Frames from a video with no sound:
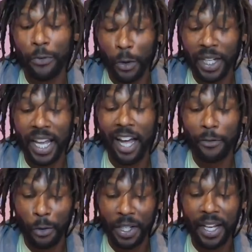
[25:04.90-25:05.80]
49,
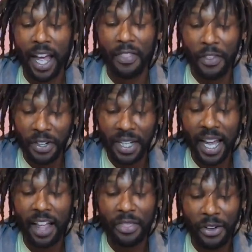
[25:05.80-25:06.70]
49,
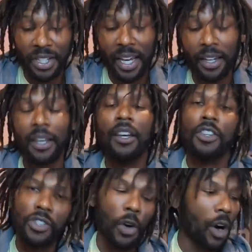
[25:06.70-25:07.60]
39, 38.
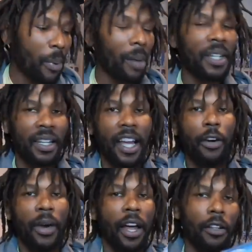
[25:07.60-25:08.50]
So I'll probably get like
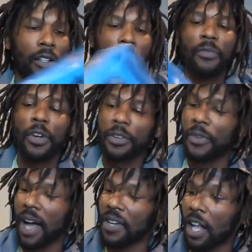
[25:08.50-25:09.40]
around
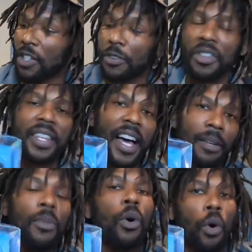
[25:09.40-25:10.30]
$35 for this
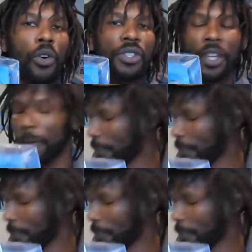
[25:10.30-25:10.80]
item or so.